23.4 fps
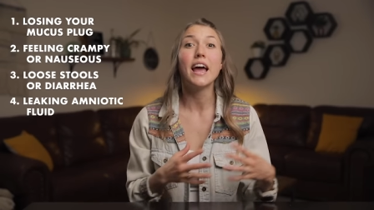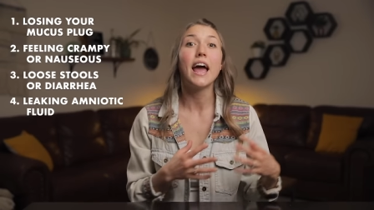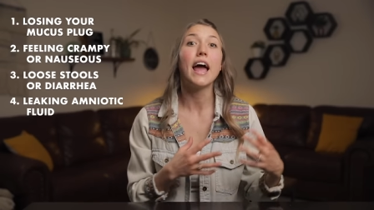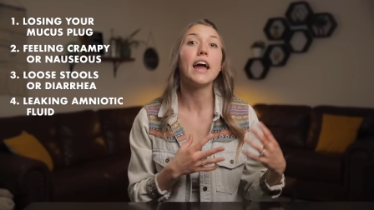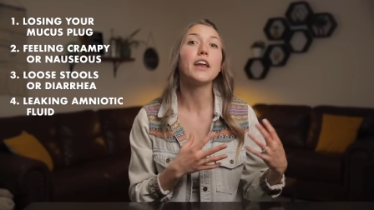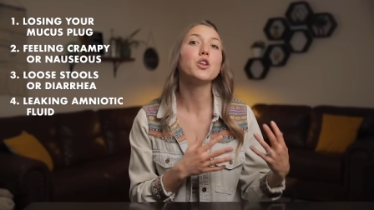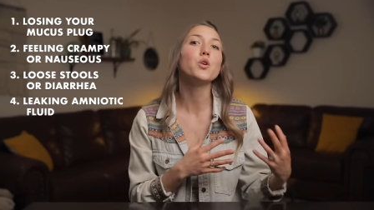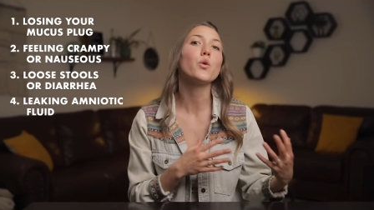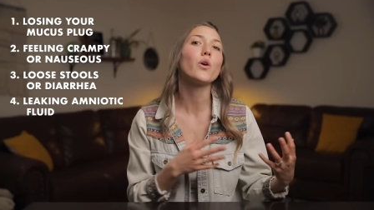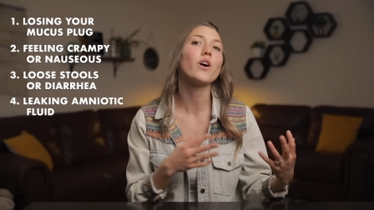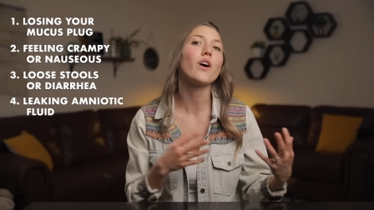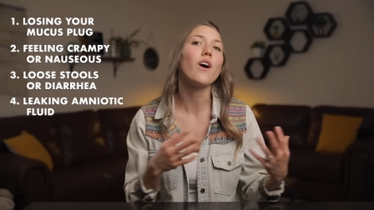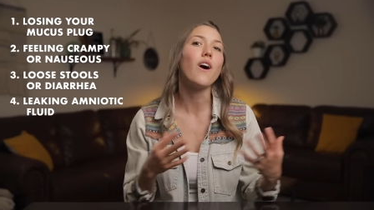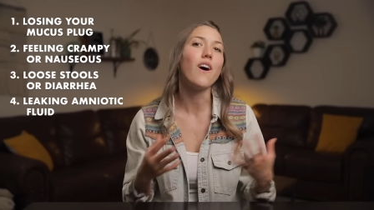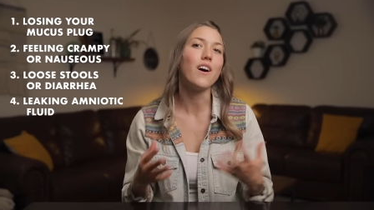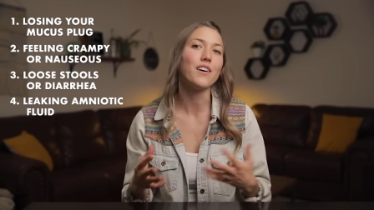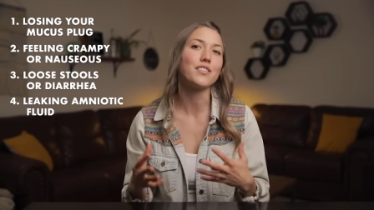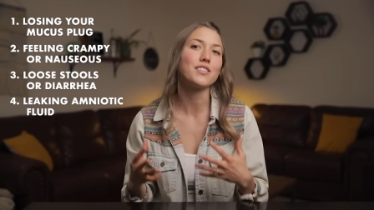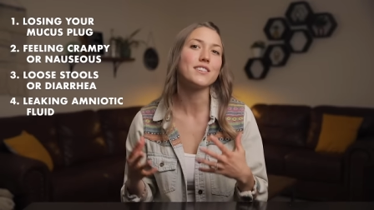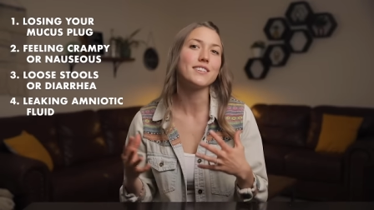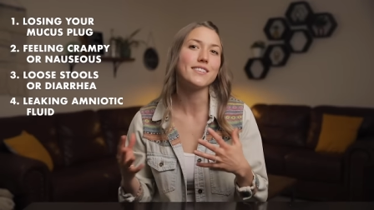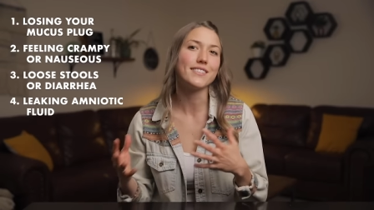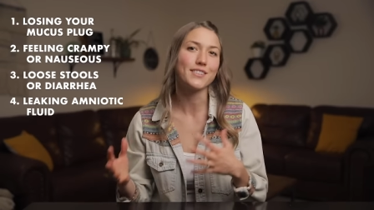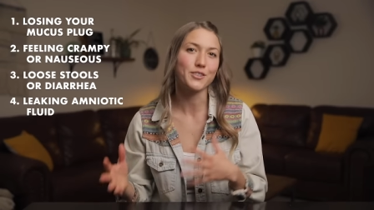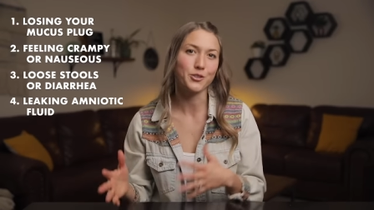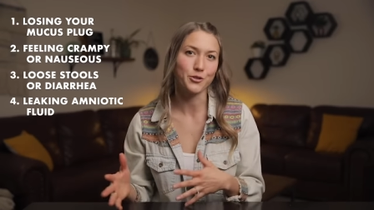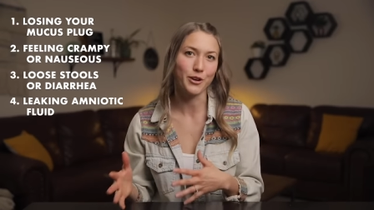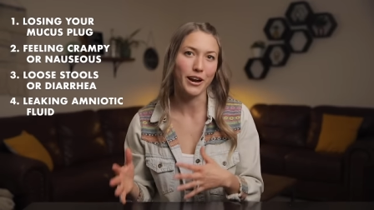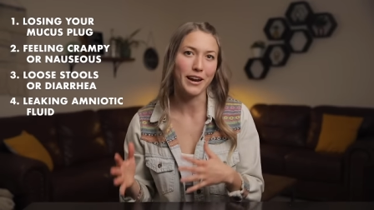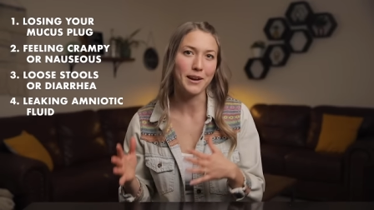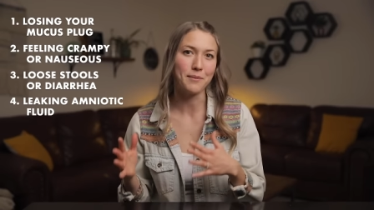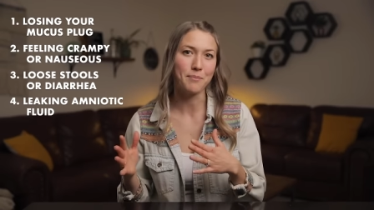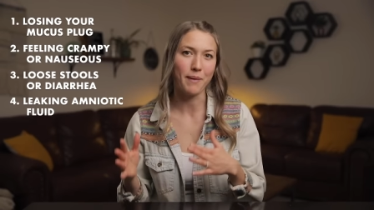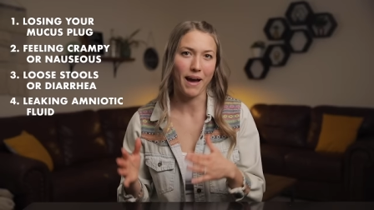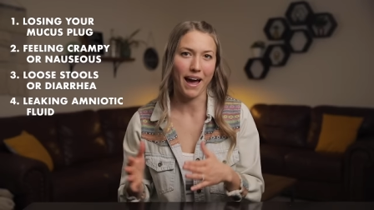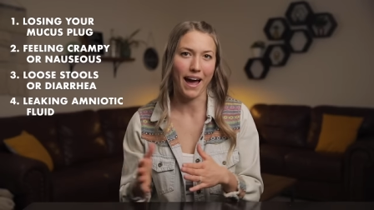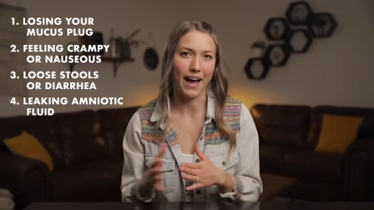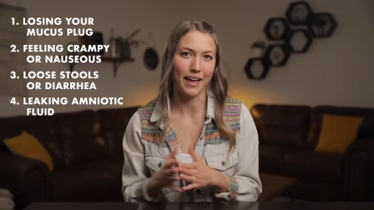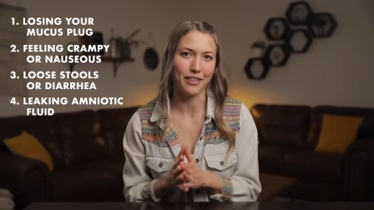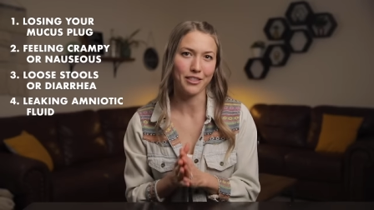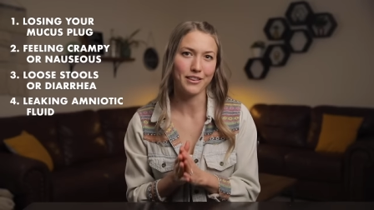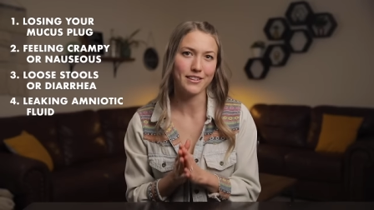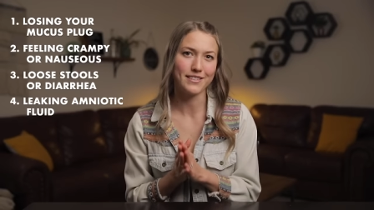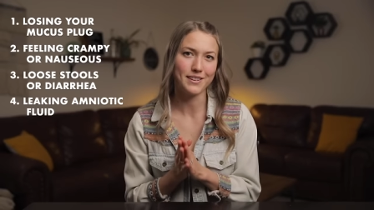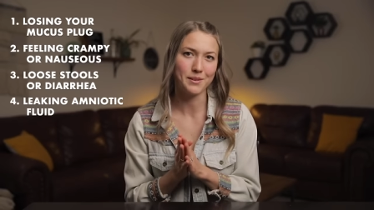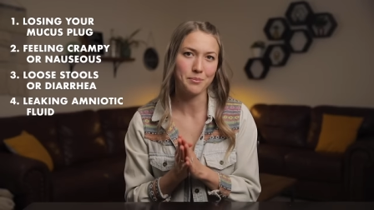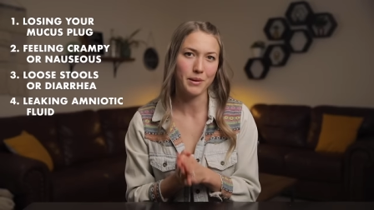and you are on the straight
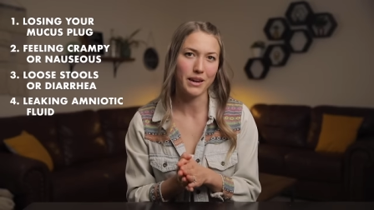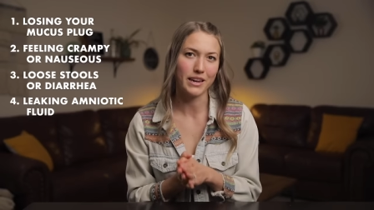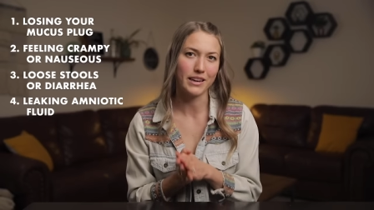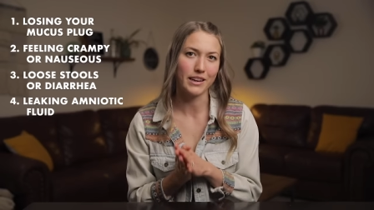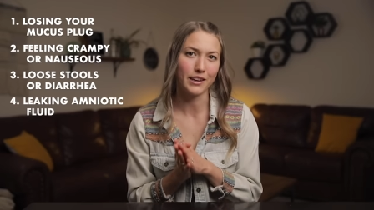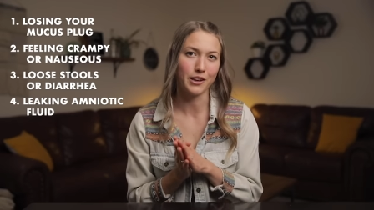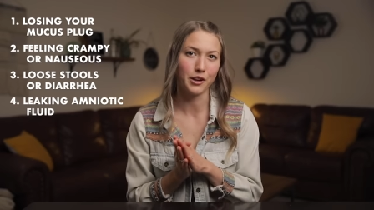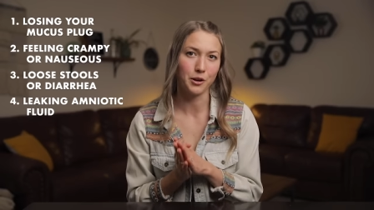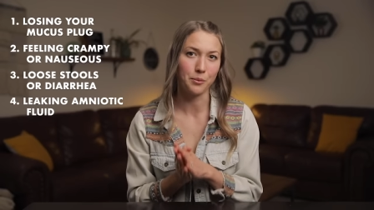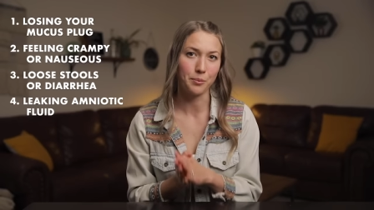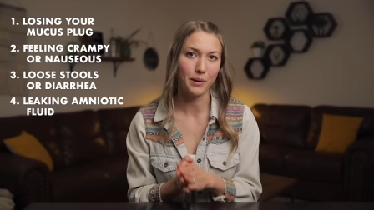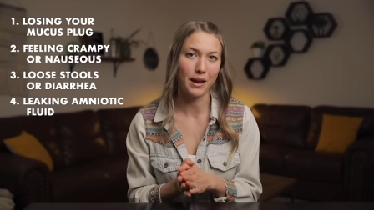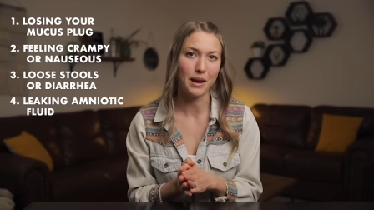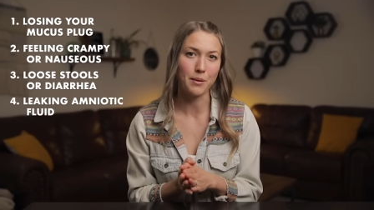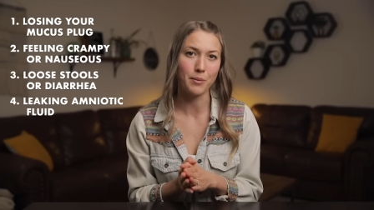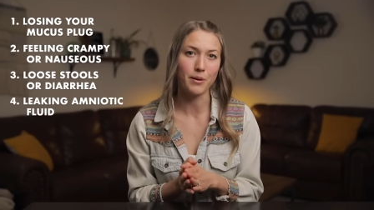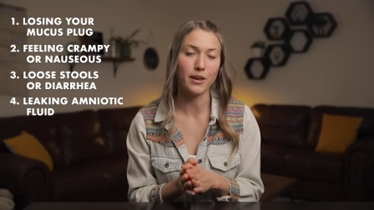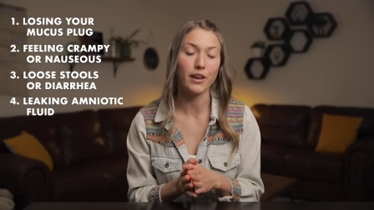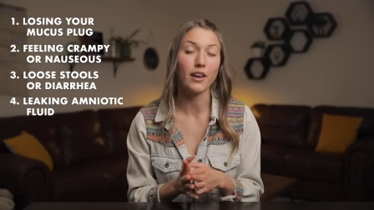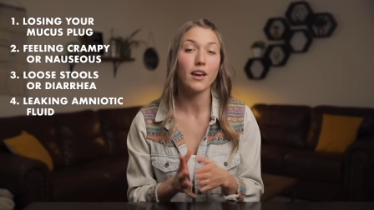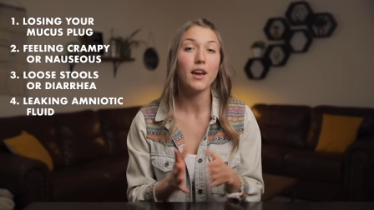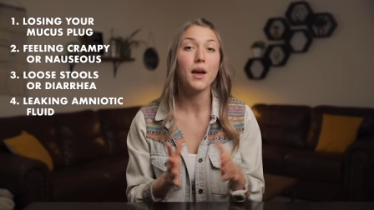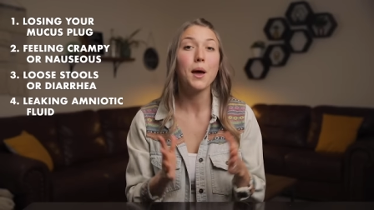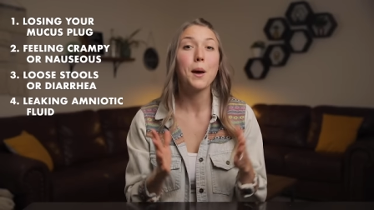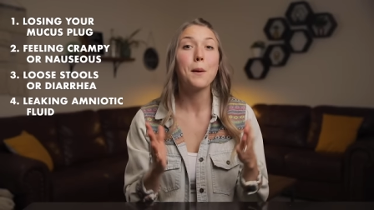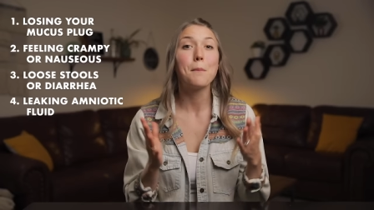path to meeting your baby